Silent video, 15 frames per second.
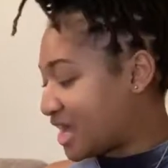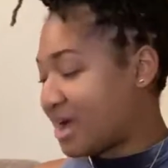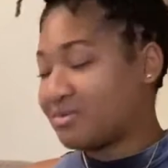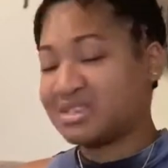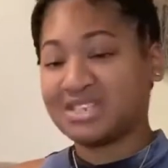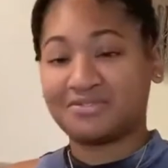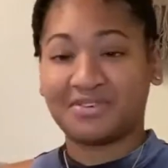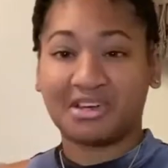
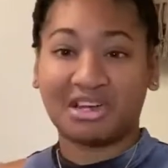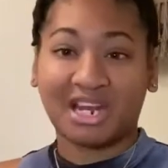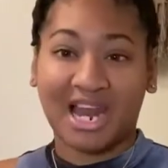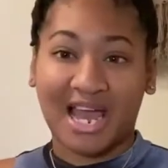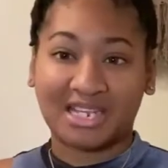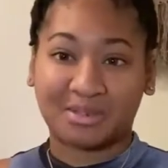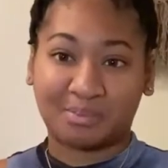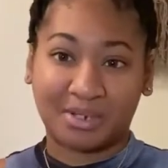was the very
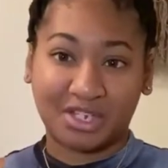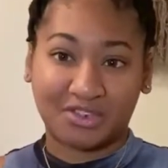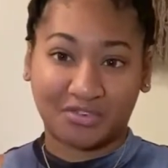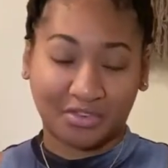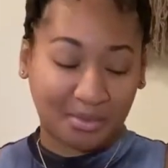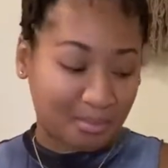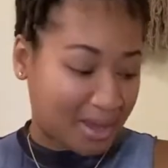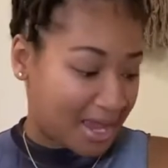last piece
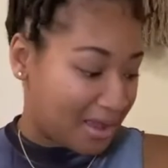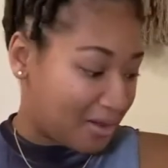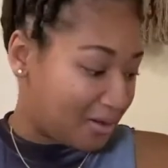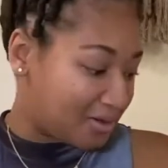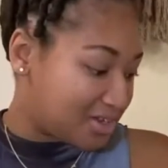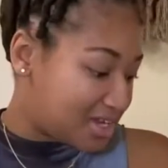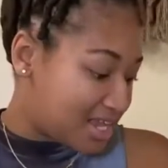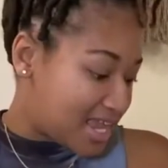for the male.
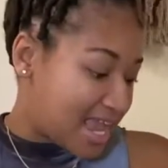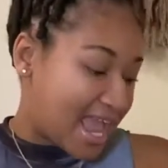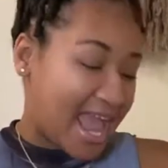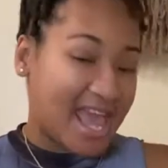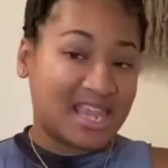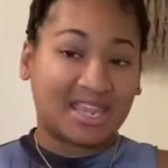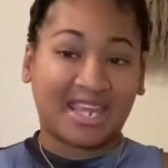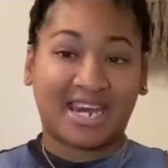
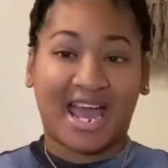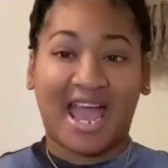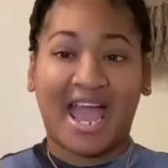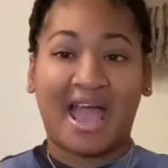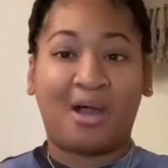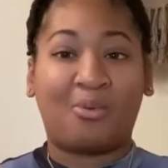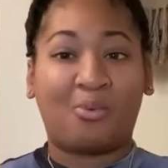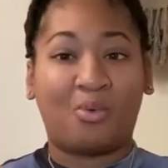And then I
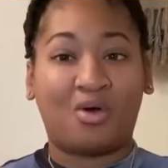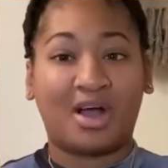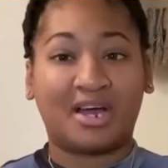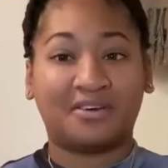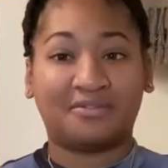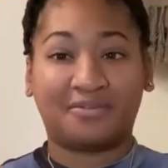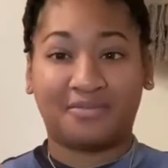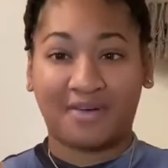have
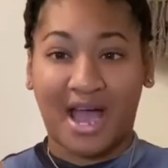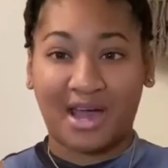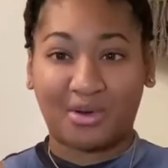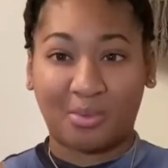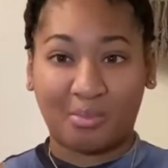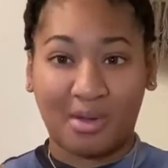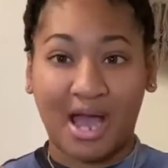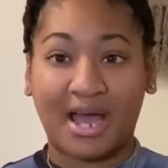one final
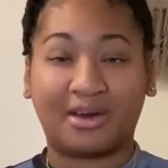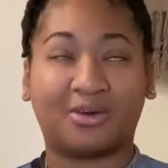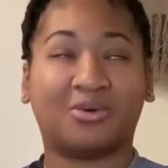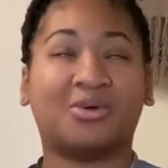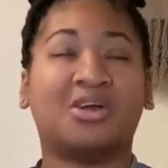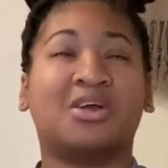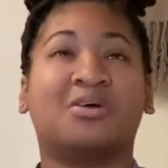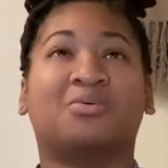
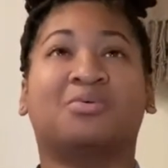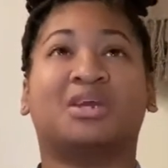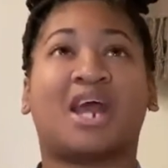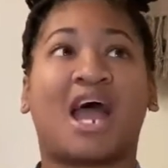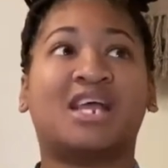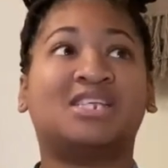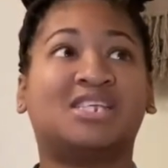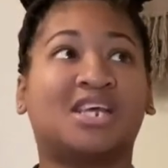model. When
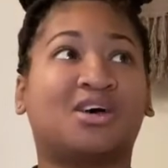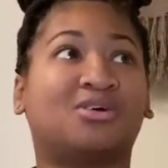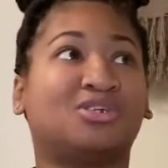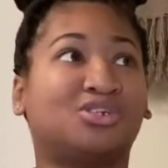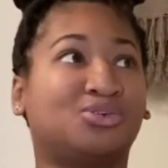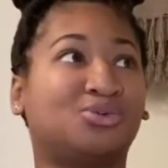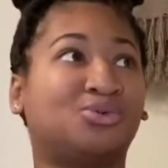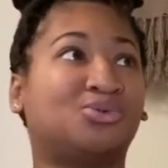I tell
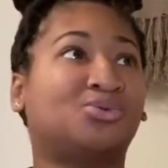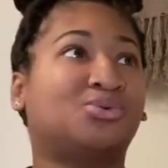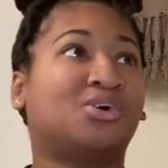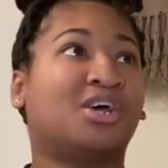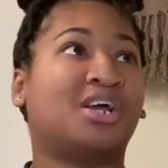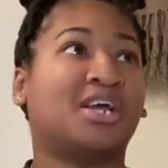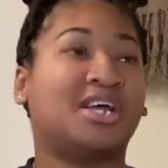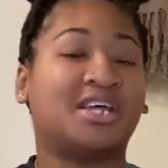you
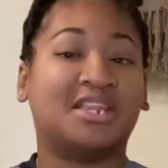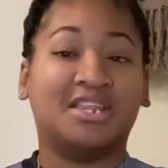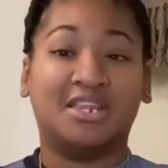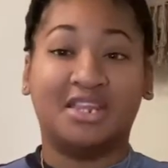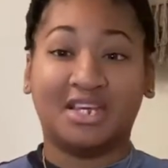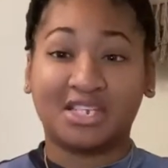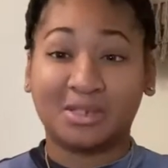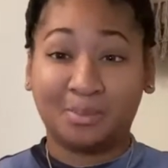
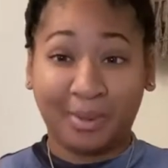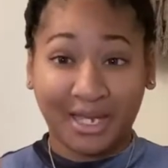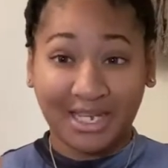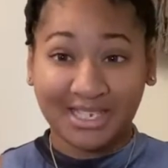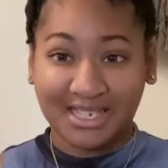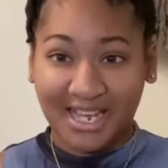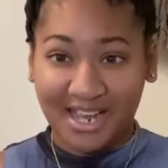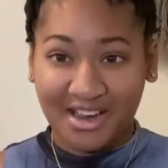this
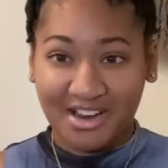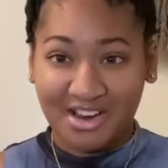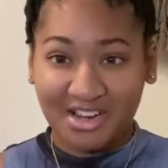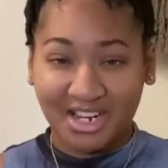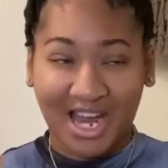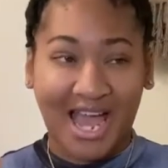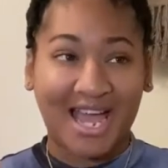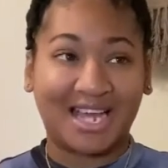piece here,
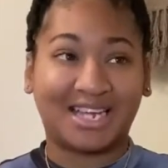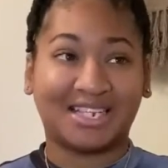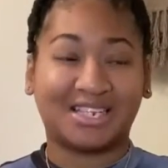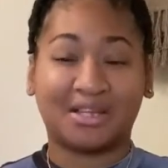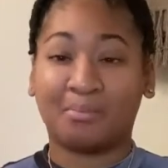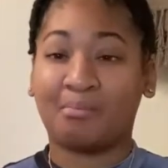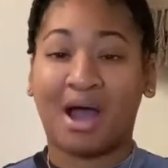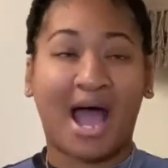like
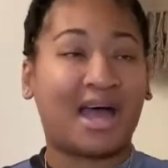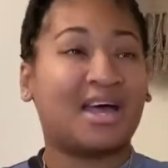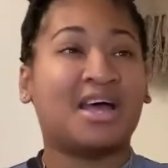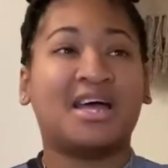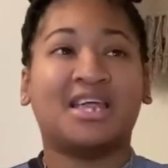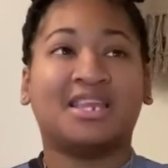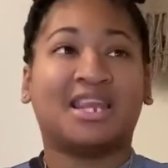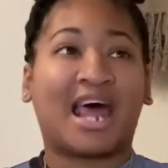
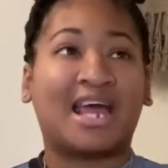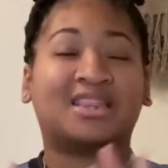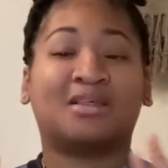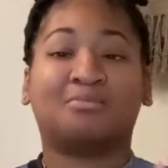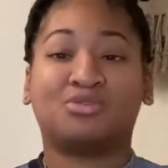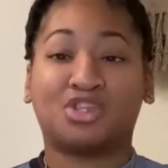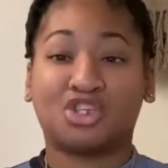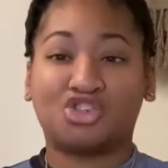
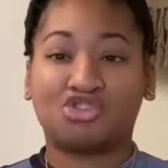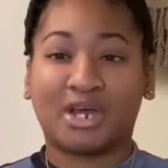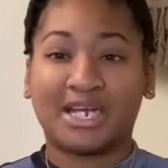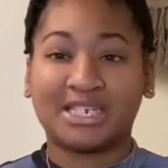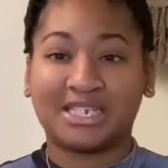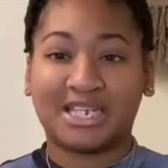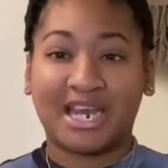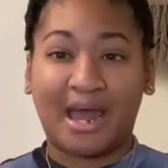the
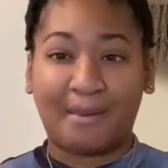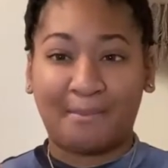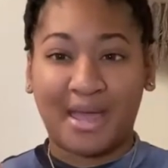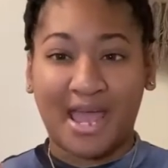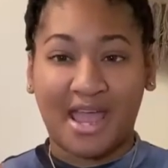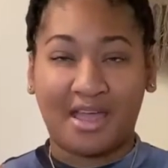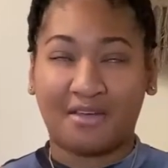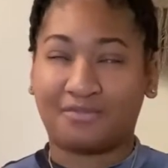dress that I
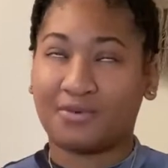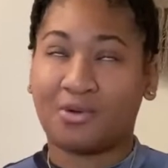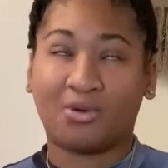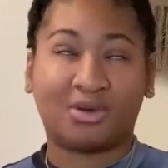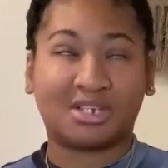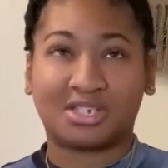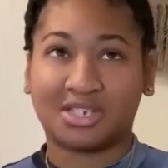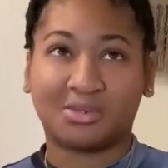made, of
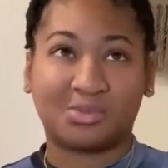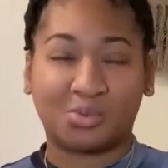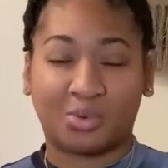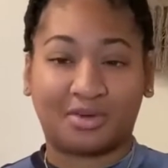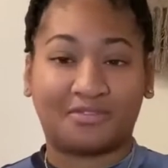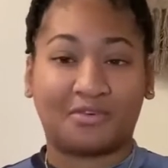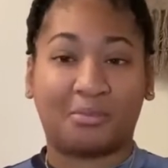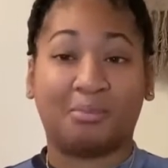course, it was
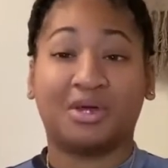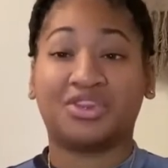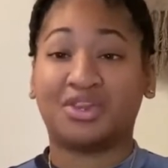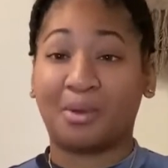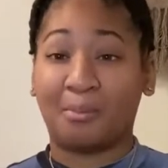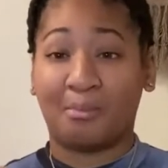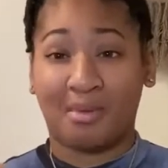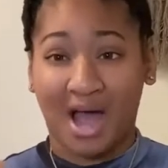wonderful. But
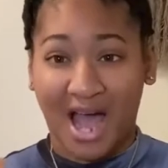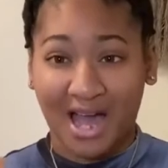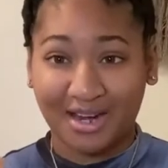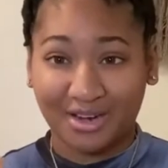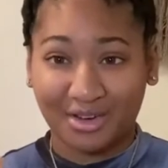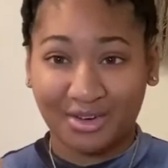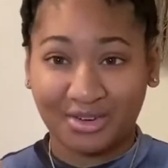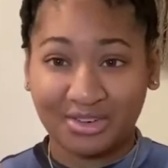the
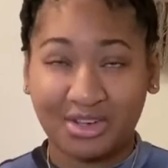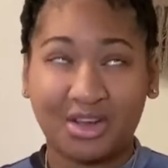model,